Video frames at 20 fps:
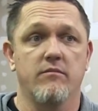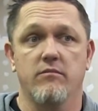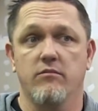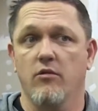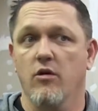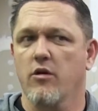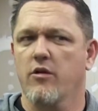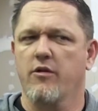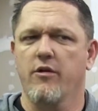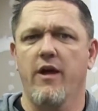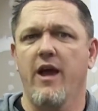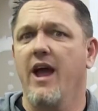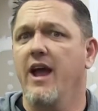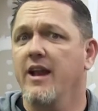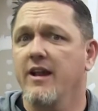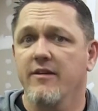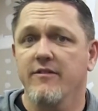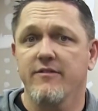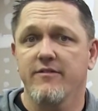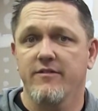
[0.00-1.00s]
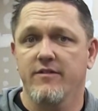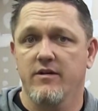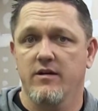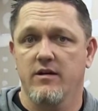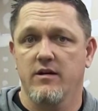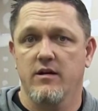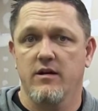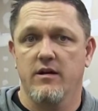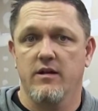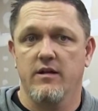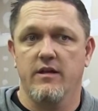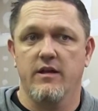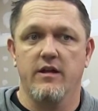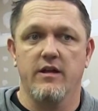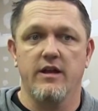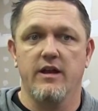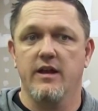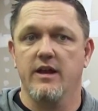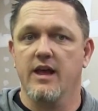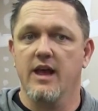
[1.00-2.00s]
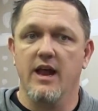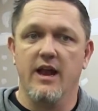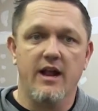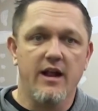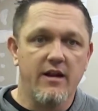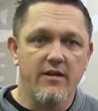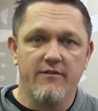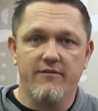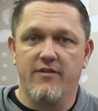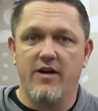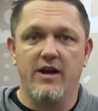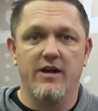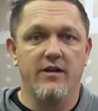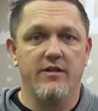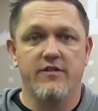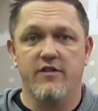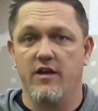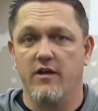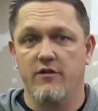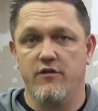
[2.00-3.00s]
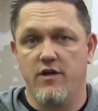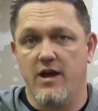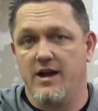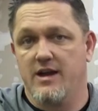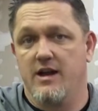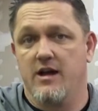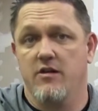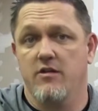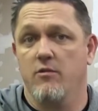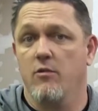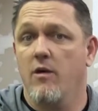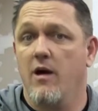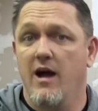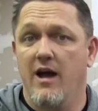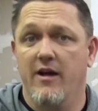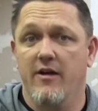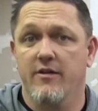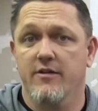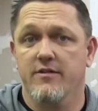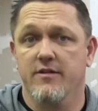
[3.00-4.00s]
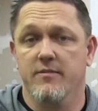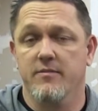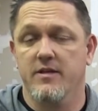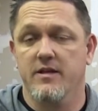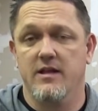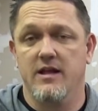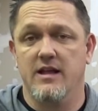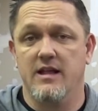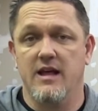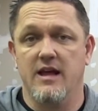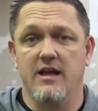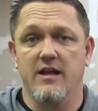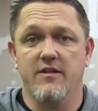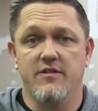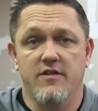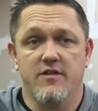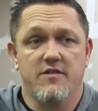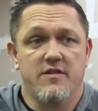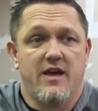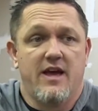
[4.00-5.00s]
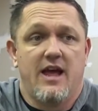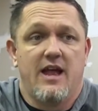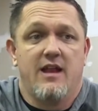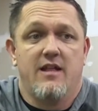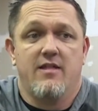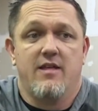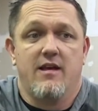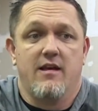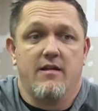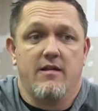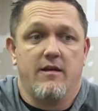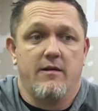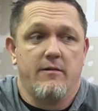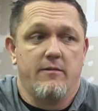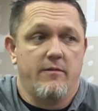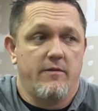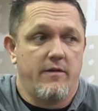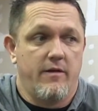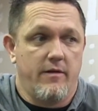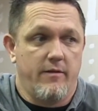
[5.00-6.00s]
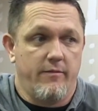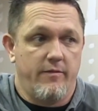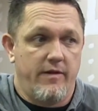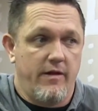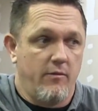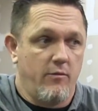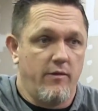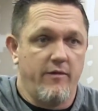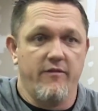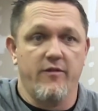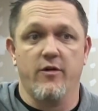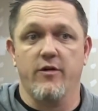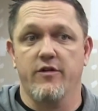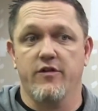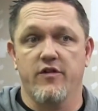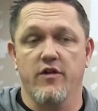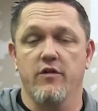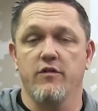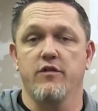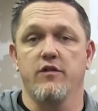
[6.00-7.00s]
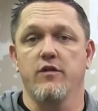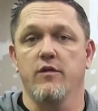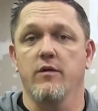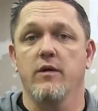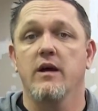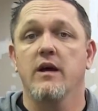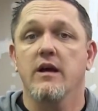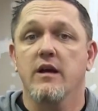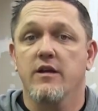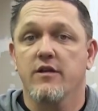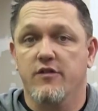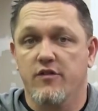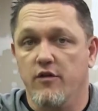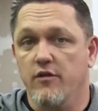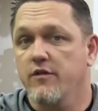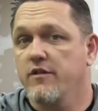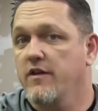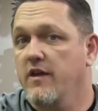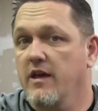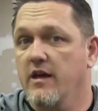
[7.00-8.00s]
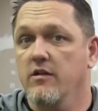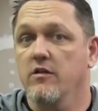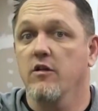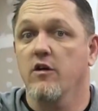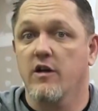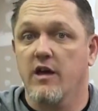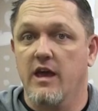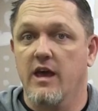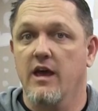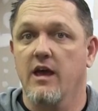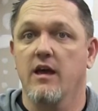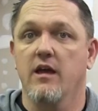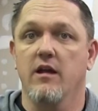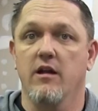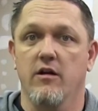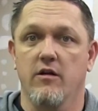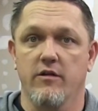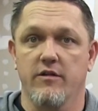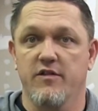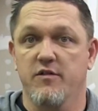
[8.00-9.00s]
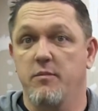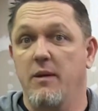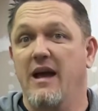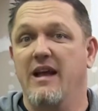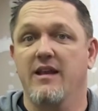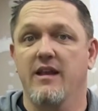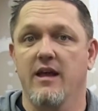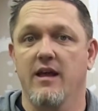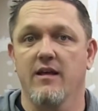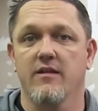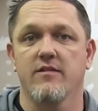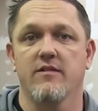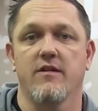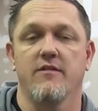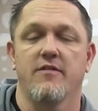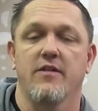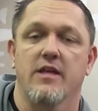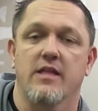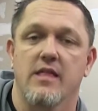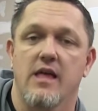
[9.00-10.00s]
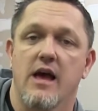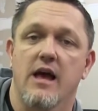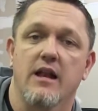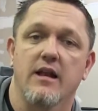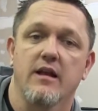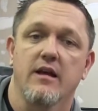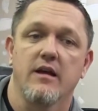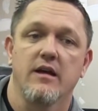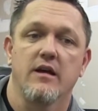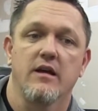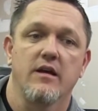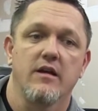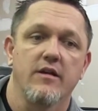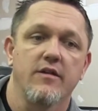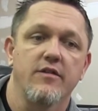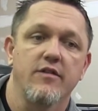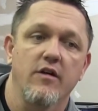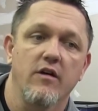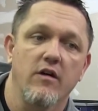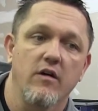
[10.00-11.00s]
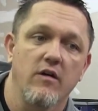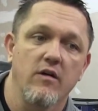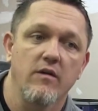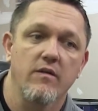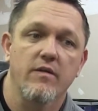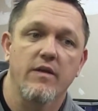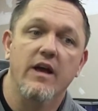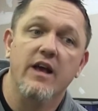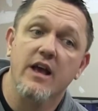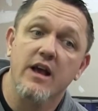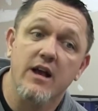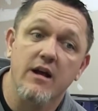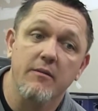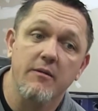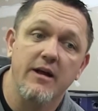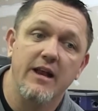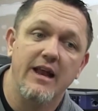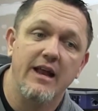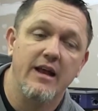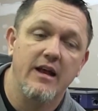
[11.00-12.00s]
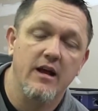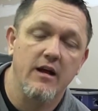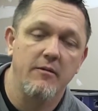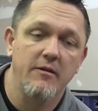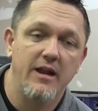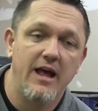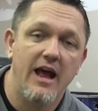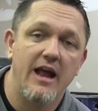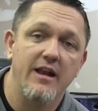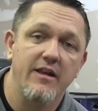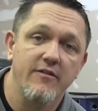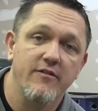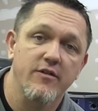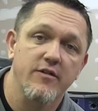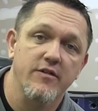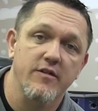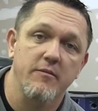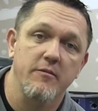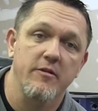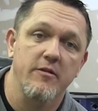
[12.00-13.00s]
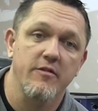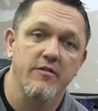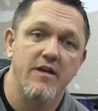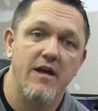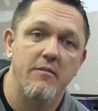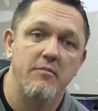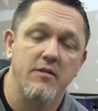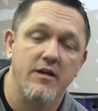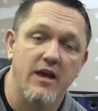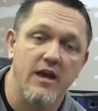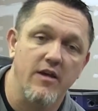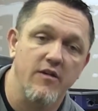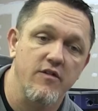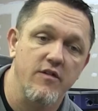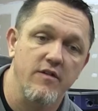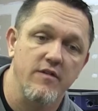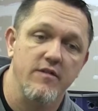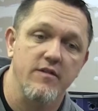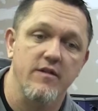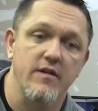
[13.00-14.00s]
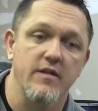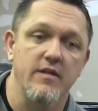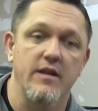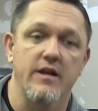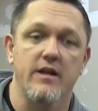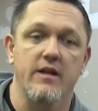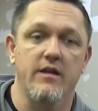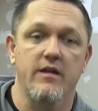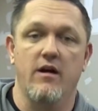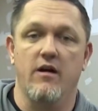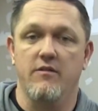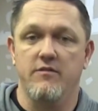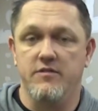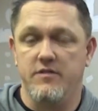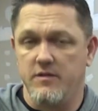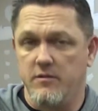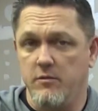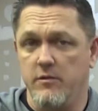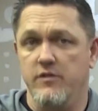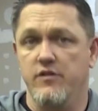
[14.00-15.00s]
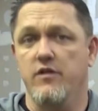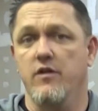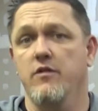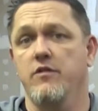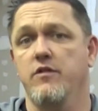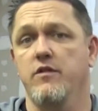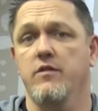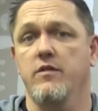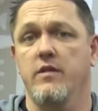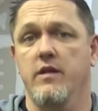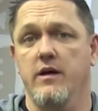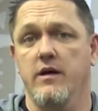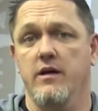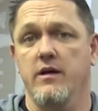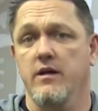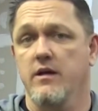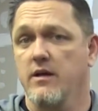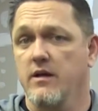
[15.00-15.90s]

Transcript: more creative. You need to get in and track down a wire or something like that. It's just like anything that we've already showed you. Searching, looking, you know, inspecting, stuff like that. So they could come in handy for some of those applications. And then obviously we showed you the